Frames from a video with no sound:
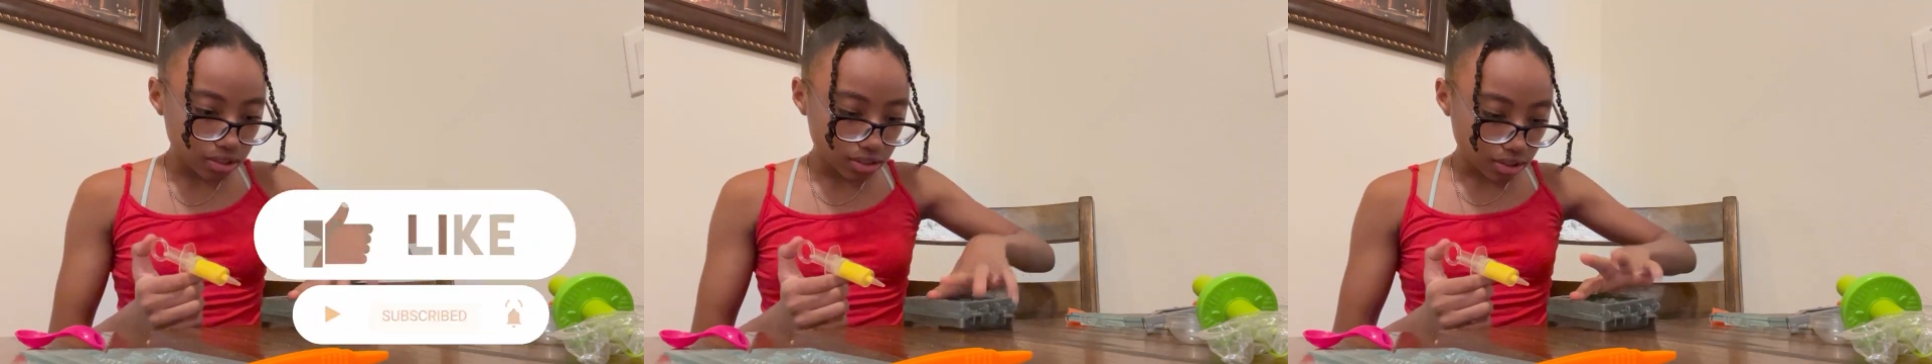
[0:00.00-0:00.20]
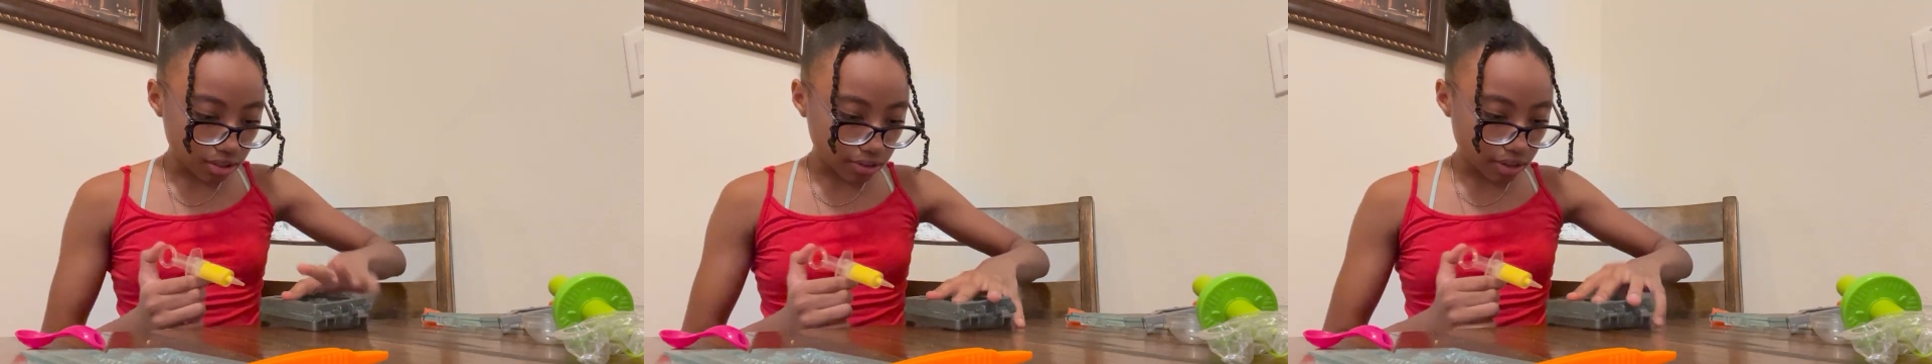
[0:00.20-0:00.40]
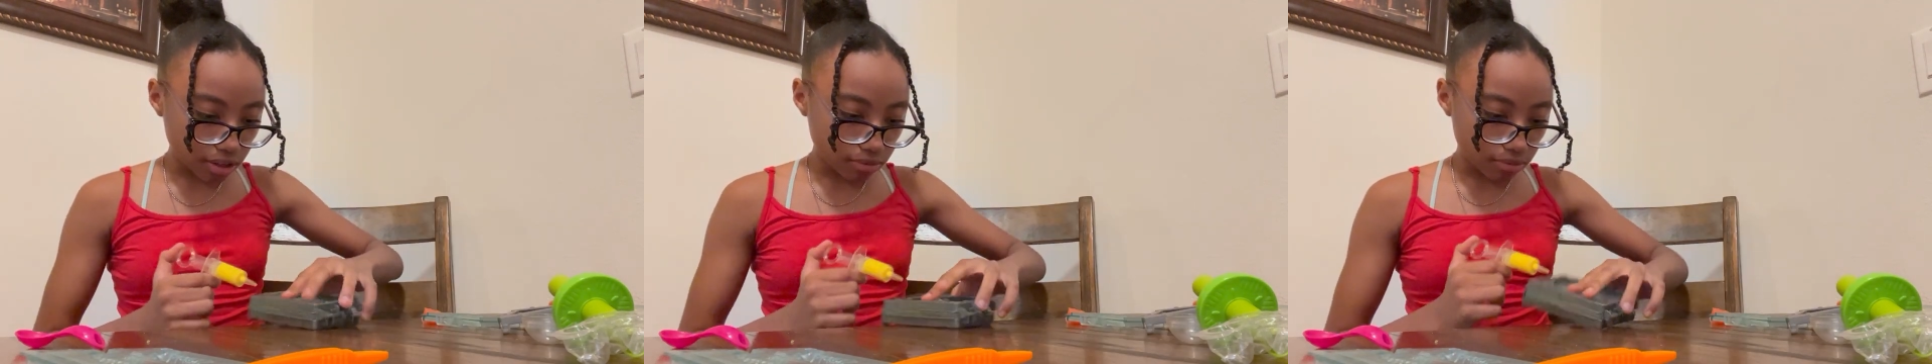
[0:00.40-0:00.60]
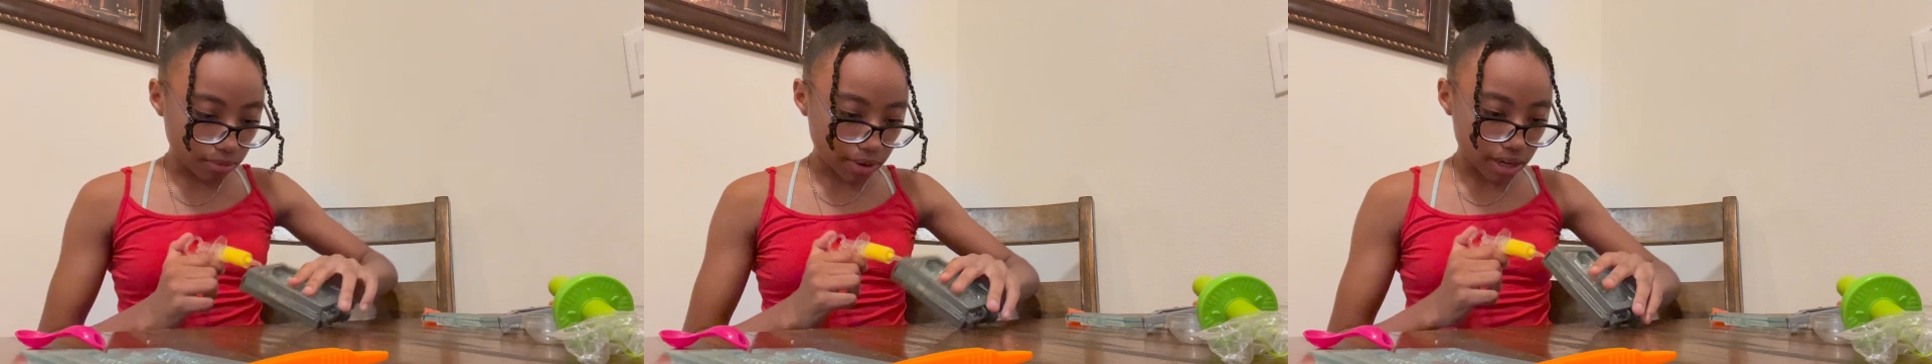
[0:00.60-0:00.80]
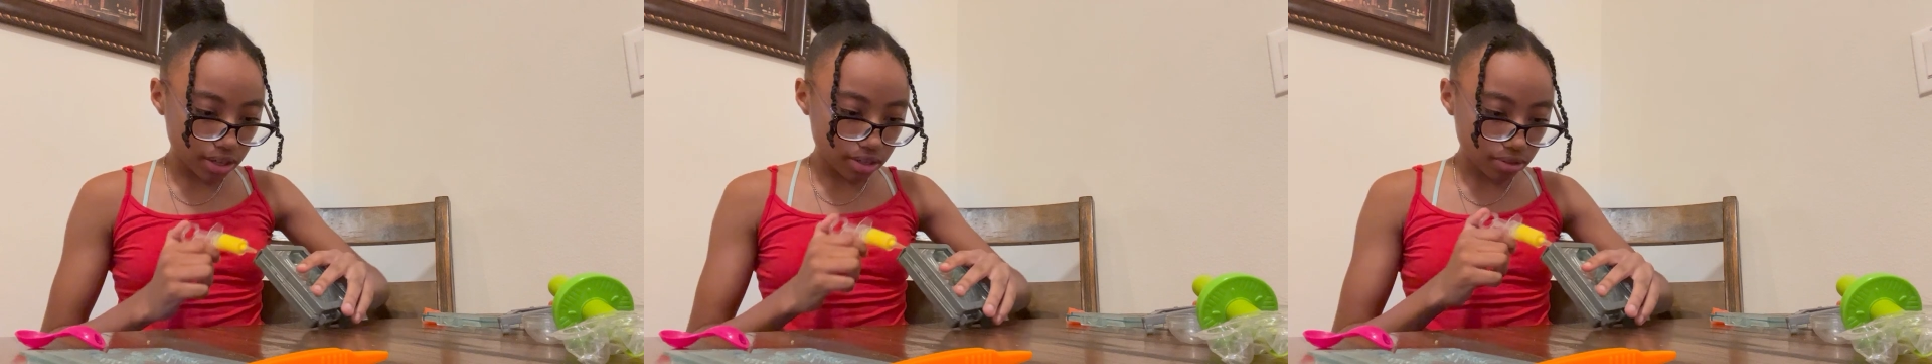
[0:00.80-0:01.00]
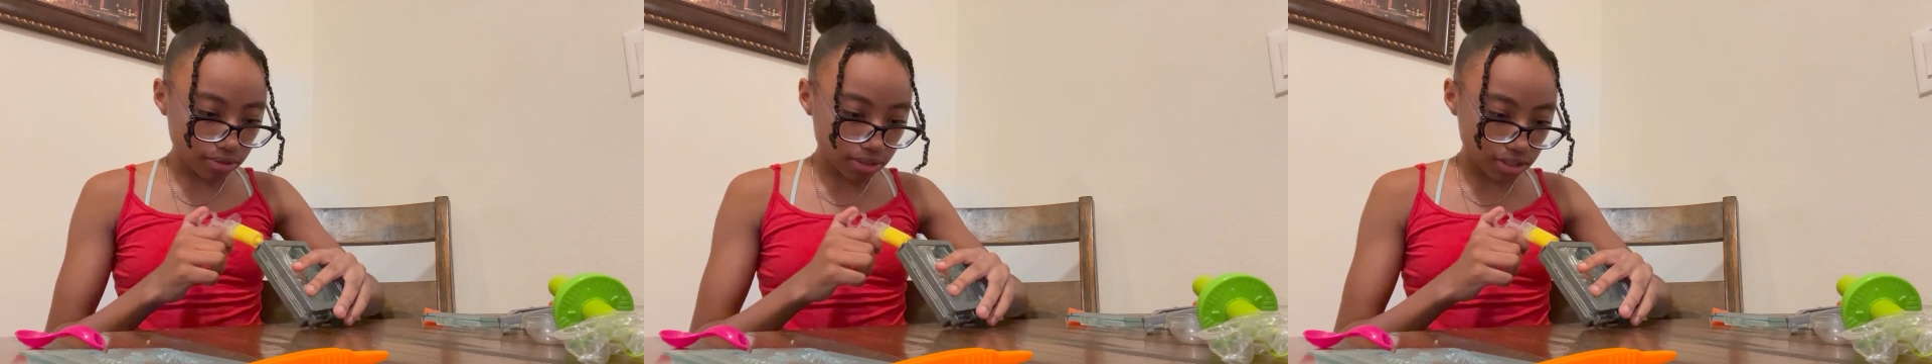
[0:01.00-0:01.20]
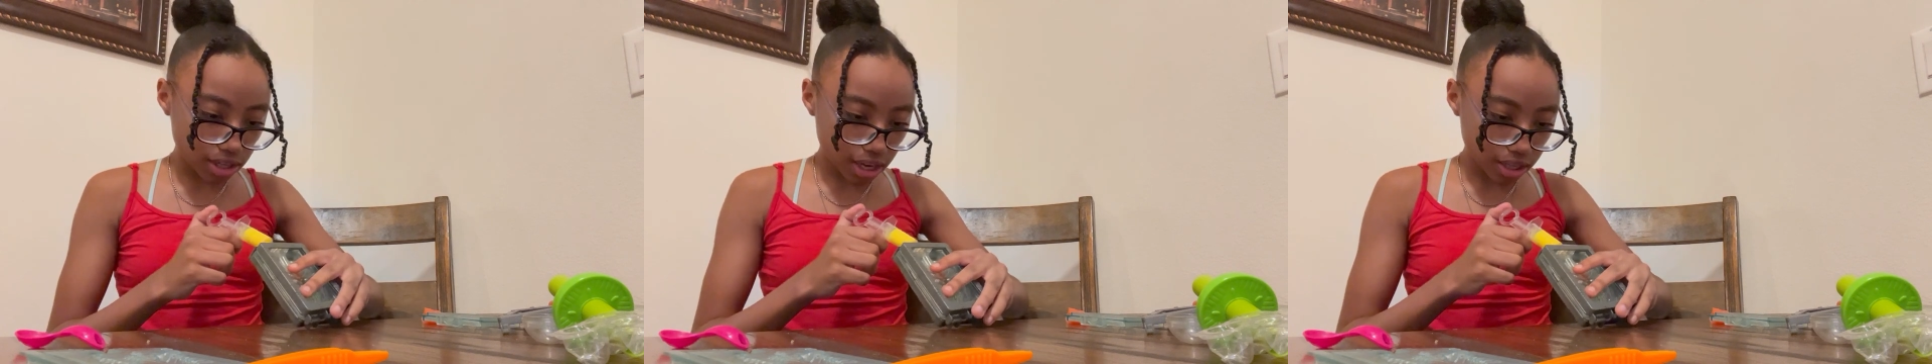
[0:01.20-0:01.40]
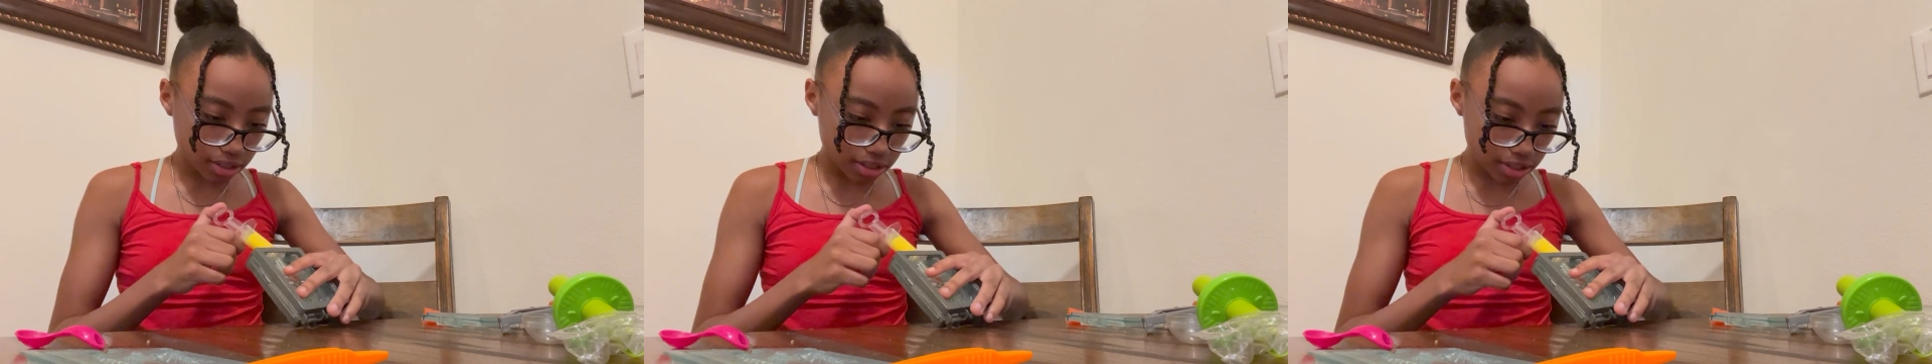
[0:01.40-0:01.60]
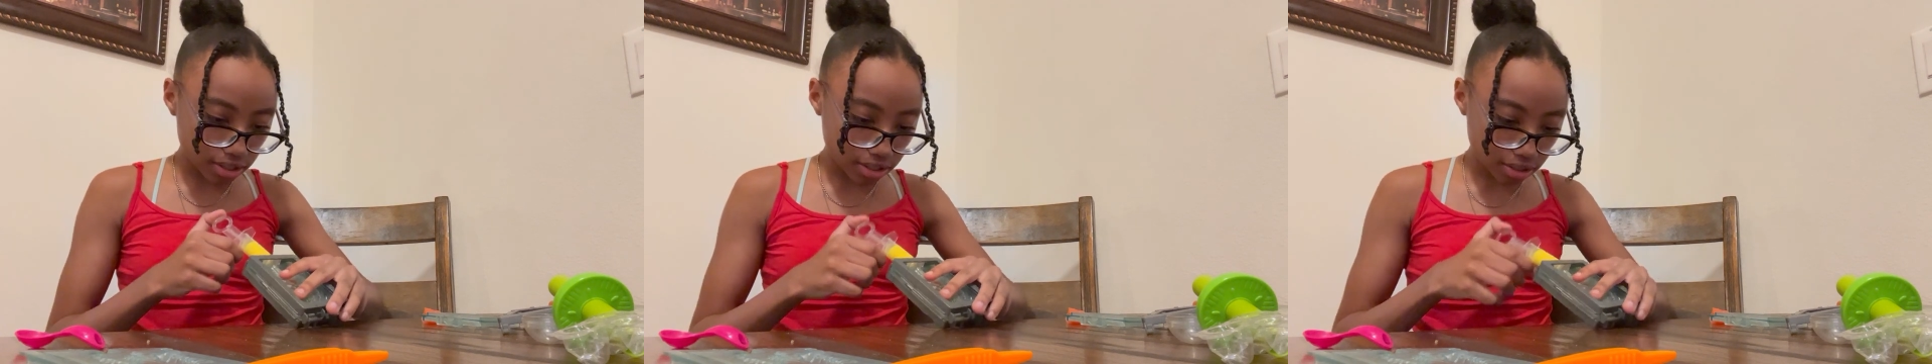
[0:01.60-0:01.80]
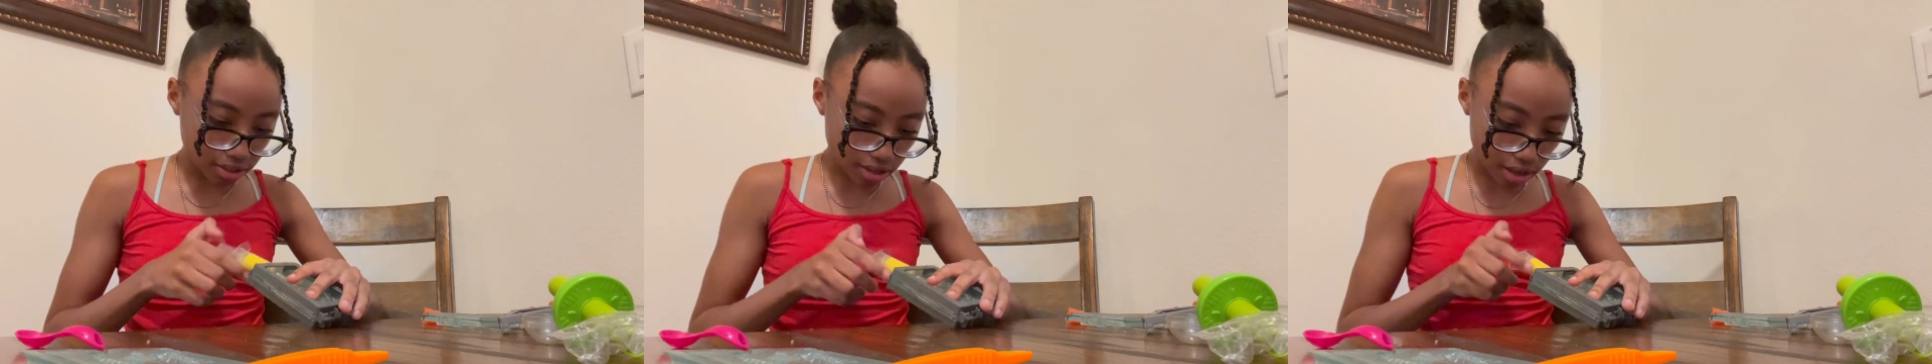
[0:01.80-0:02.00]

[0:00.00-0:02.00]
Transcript: All right, we're ready to inject.